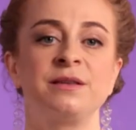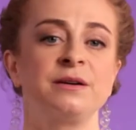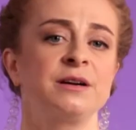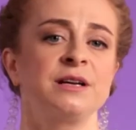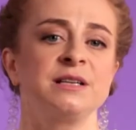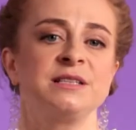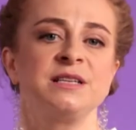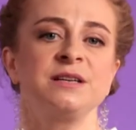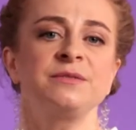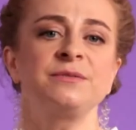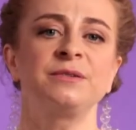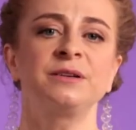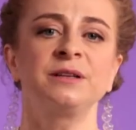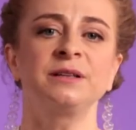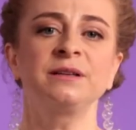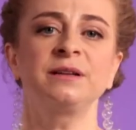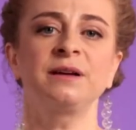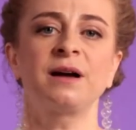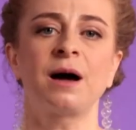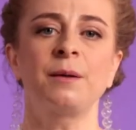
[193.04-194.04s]
There are
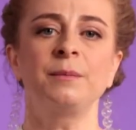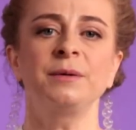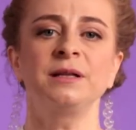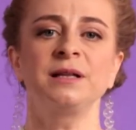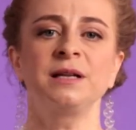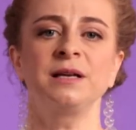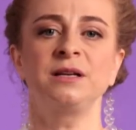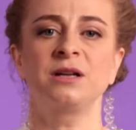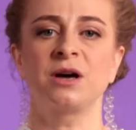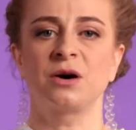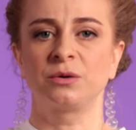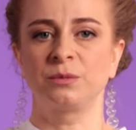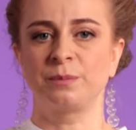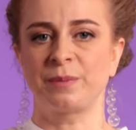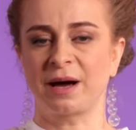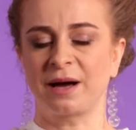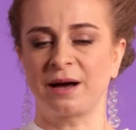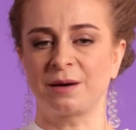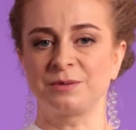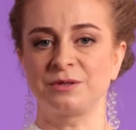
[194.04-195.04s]
different commonly known
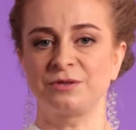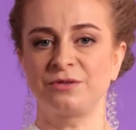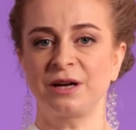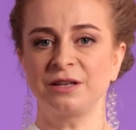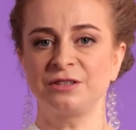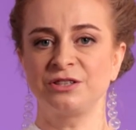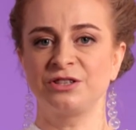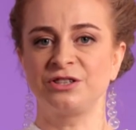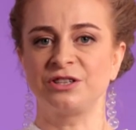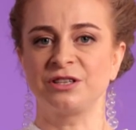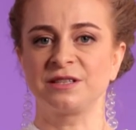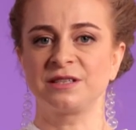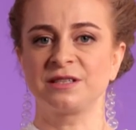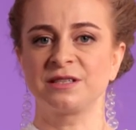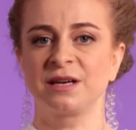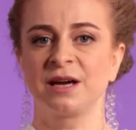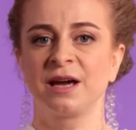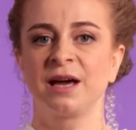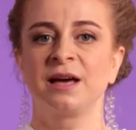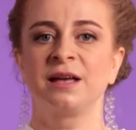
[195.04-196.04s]
backup strategies.
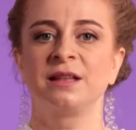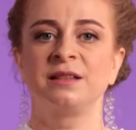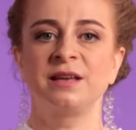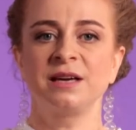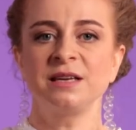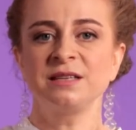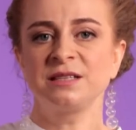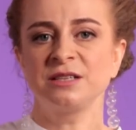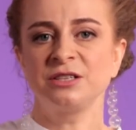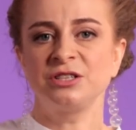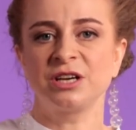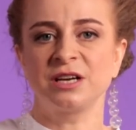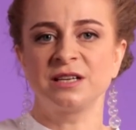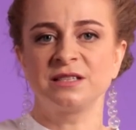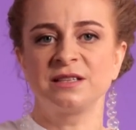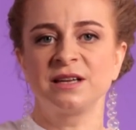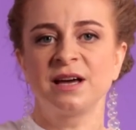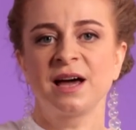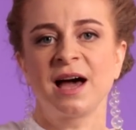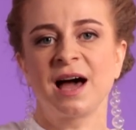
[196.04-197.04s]
They
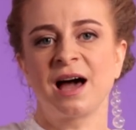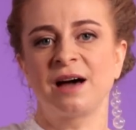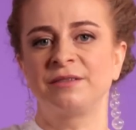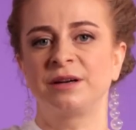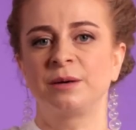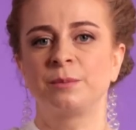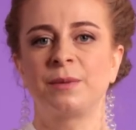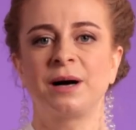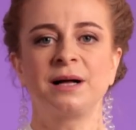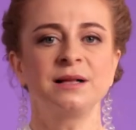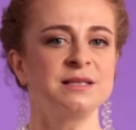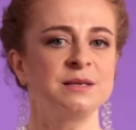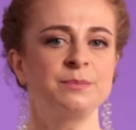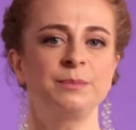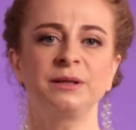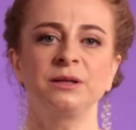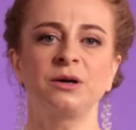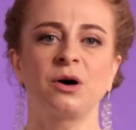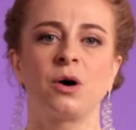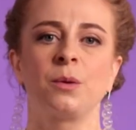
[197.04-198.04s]
suggest having
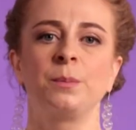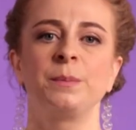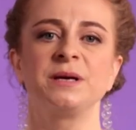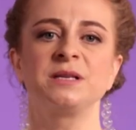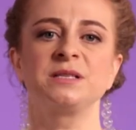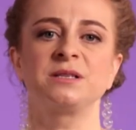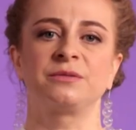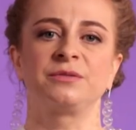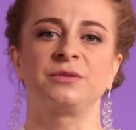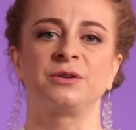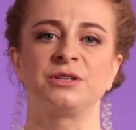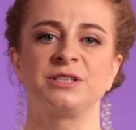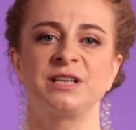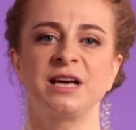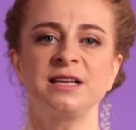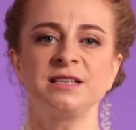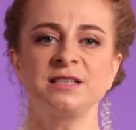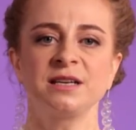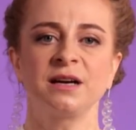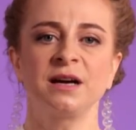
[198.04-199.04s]
multiple copies of your
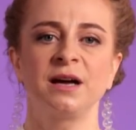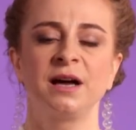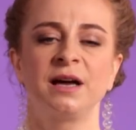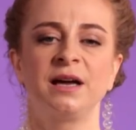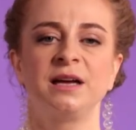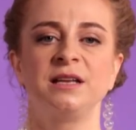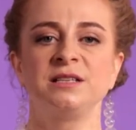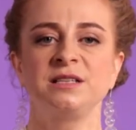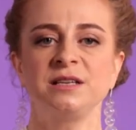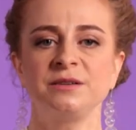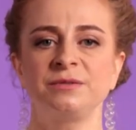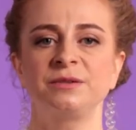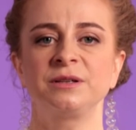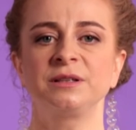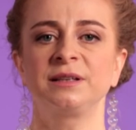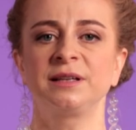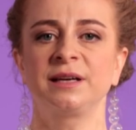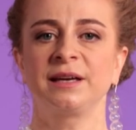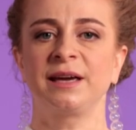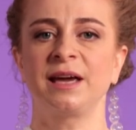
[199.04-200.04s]
data in
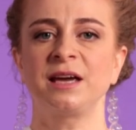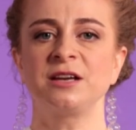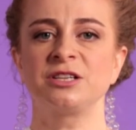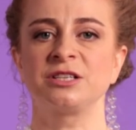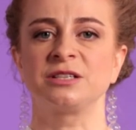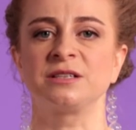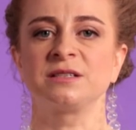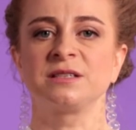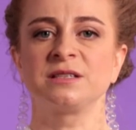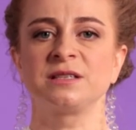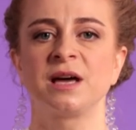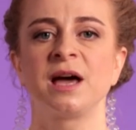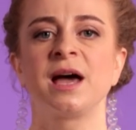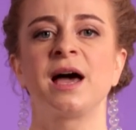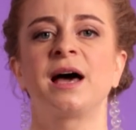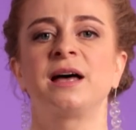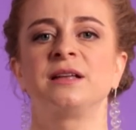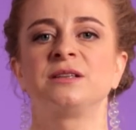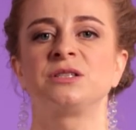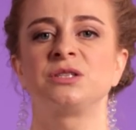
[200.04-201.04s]
different locations
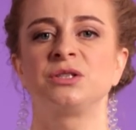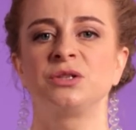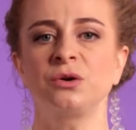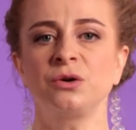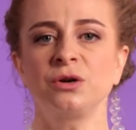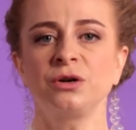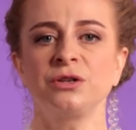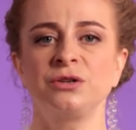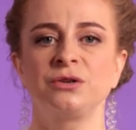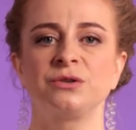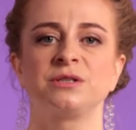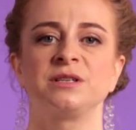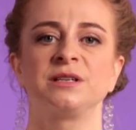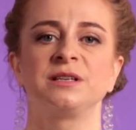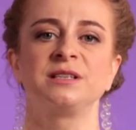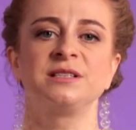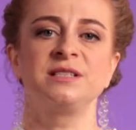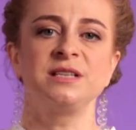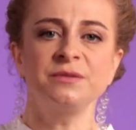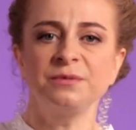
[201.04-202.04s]
and stored
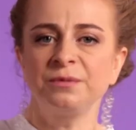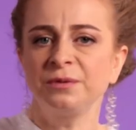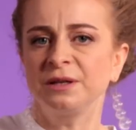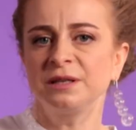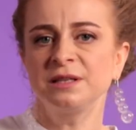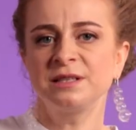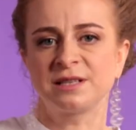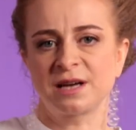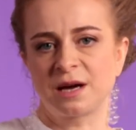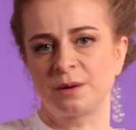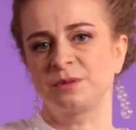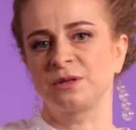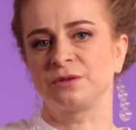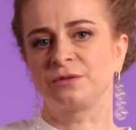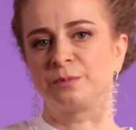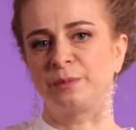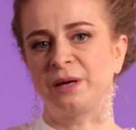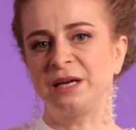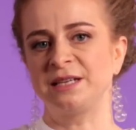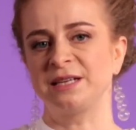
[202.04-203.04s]
using different types
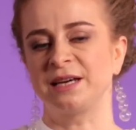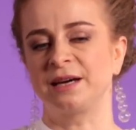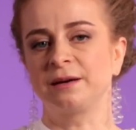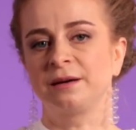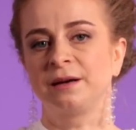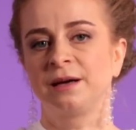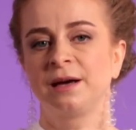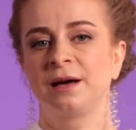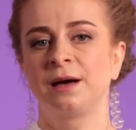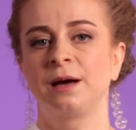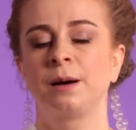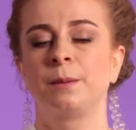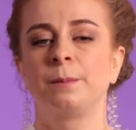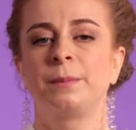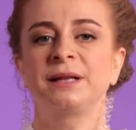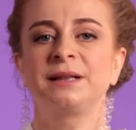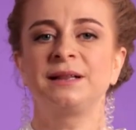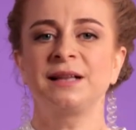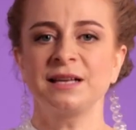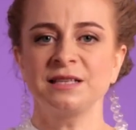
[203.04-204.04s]
of media.
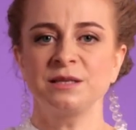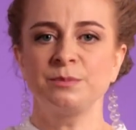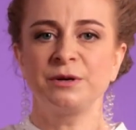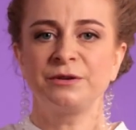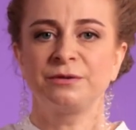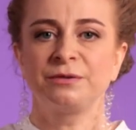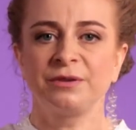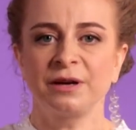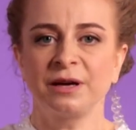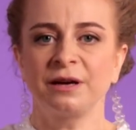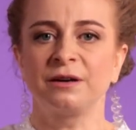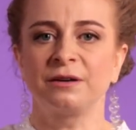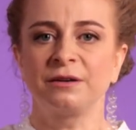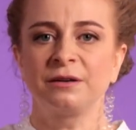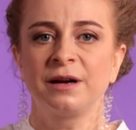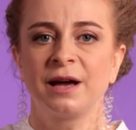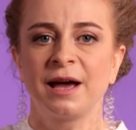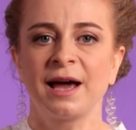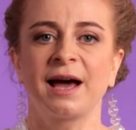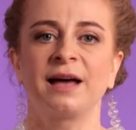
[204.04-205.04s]
But let's be fair,
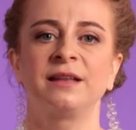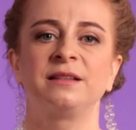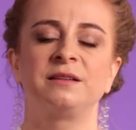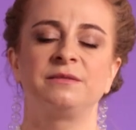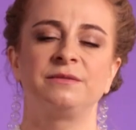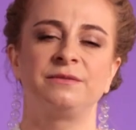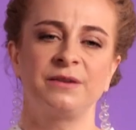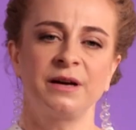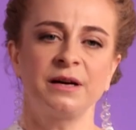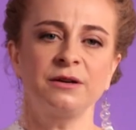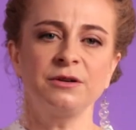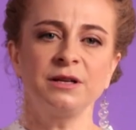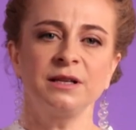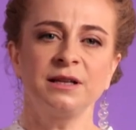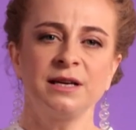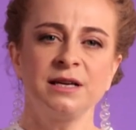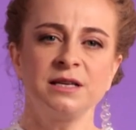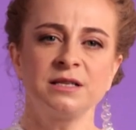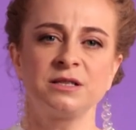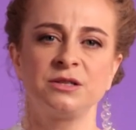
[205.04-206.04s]
at the very
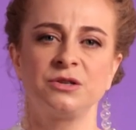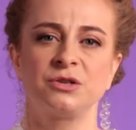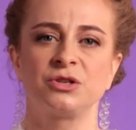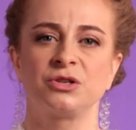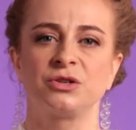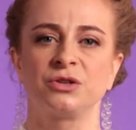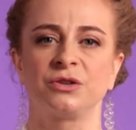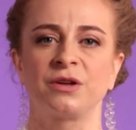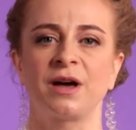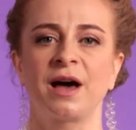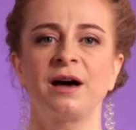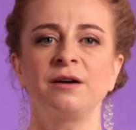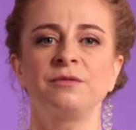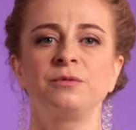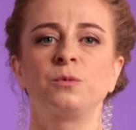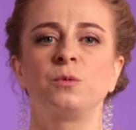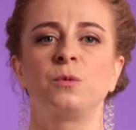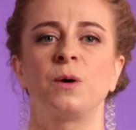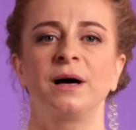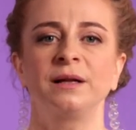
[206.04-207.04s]
least you should
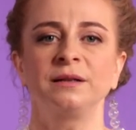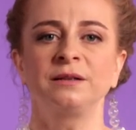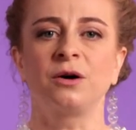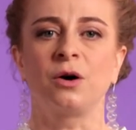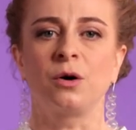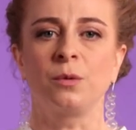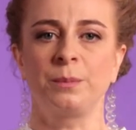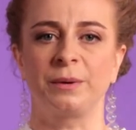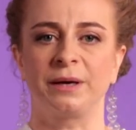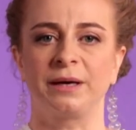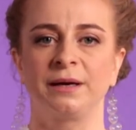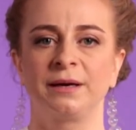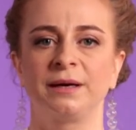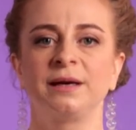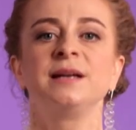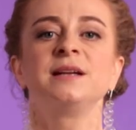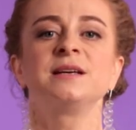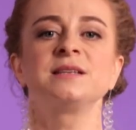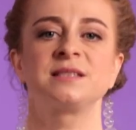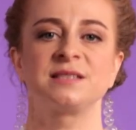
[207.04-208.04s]
have one copy
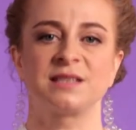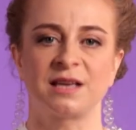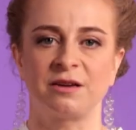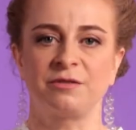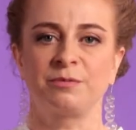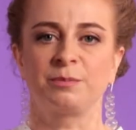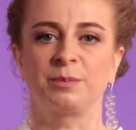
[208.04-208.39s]
in a safe